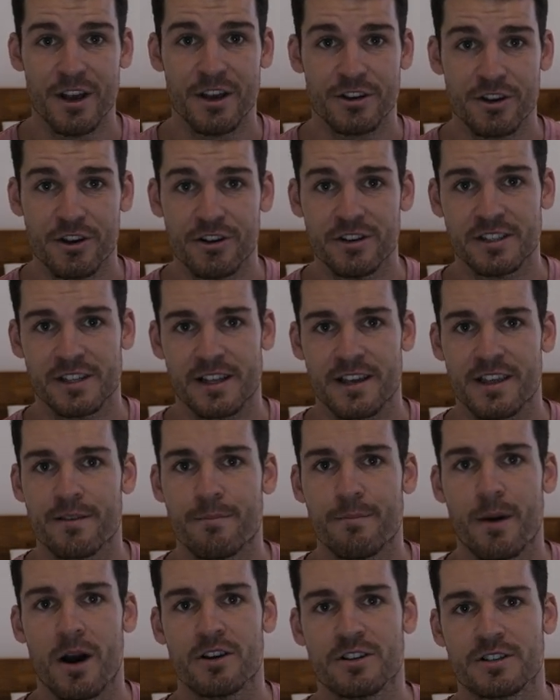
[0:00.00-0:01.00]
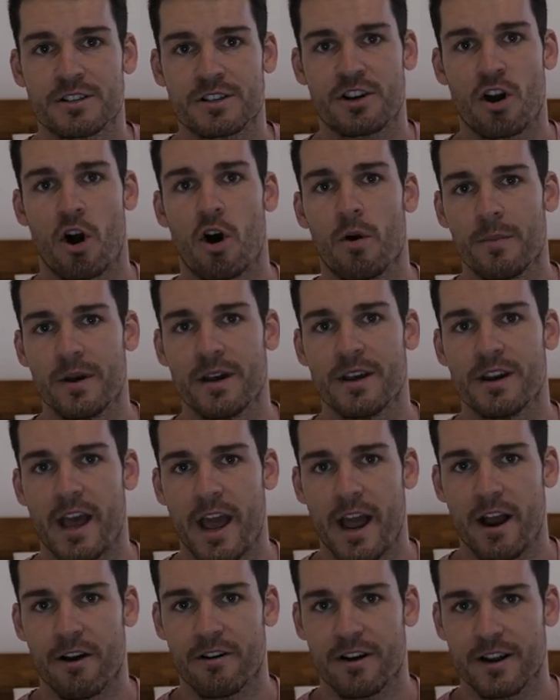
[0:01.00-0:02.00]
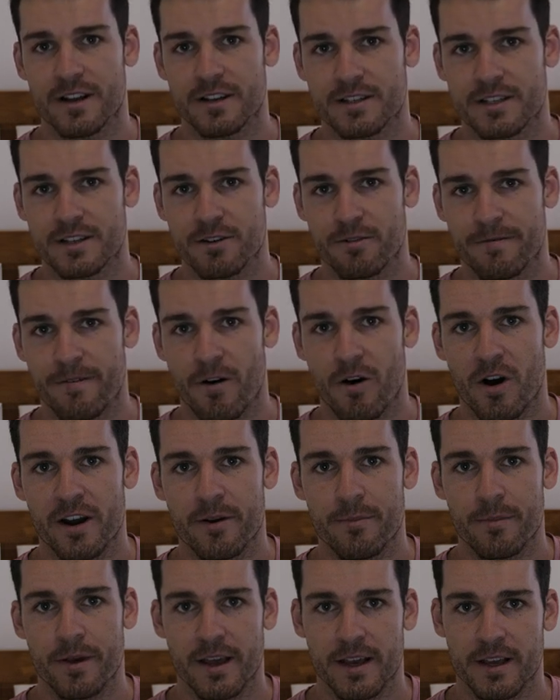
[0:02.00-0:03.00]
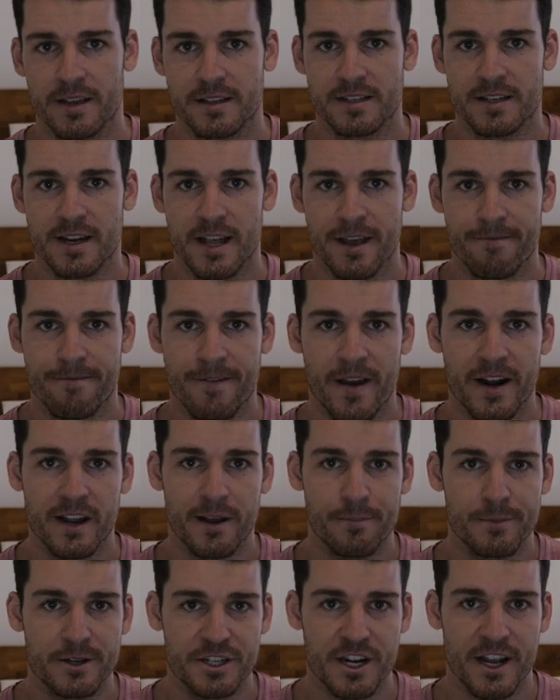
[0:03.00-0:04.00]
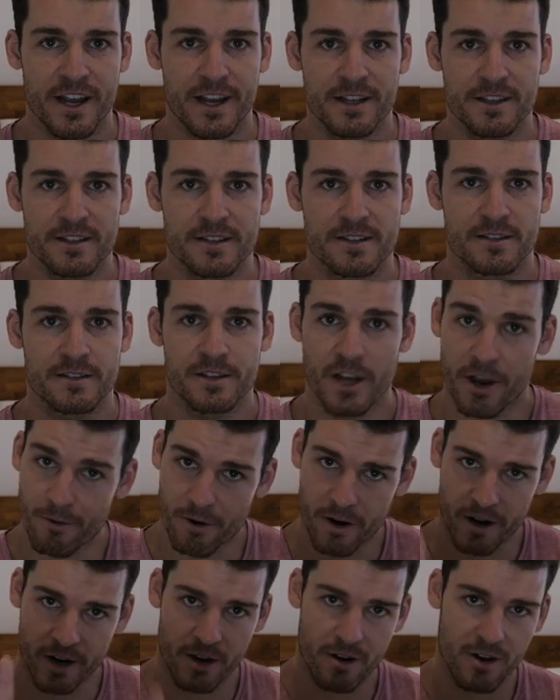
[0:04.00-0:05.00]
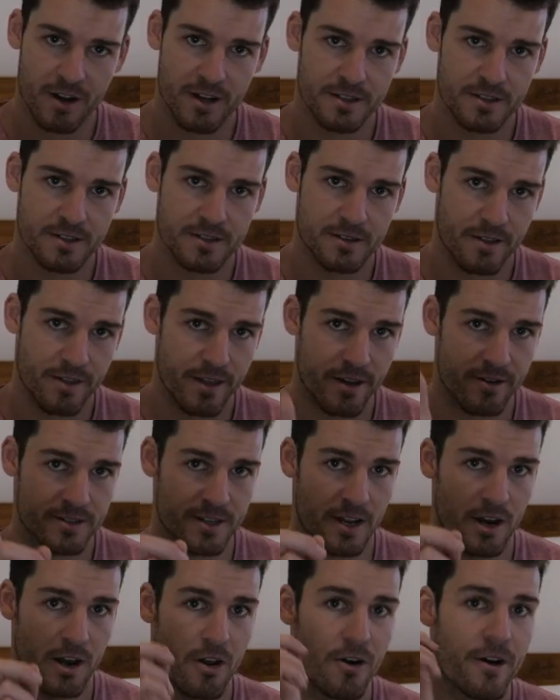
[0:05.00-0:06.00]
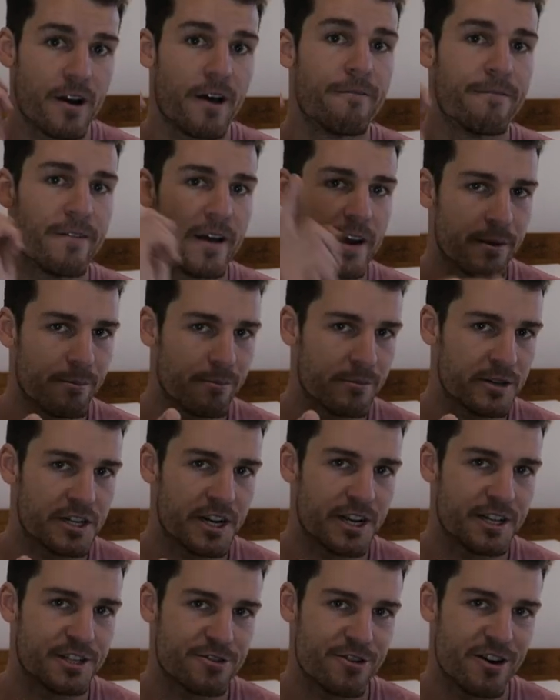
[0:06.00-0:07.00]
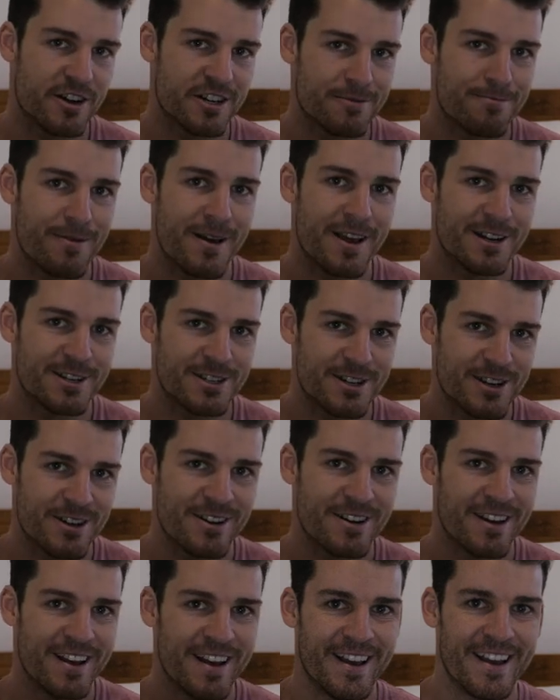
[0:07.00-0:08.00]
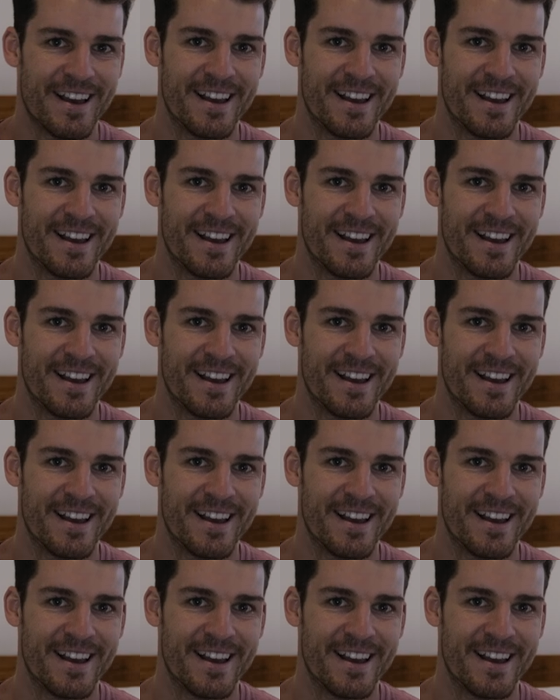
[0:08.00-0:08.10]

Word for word: Usually the most common areas you'll find them is near vending machines. Don't worry guys, there's a lot of vending machines throughout Japan too.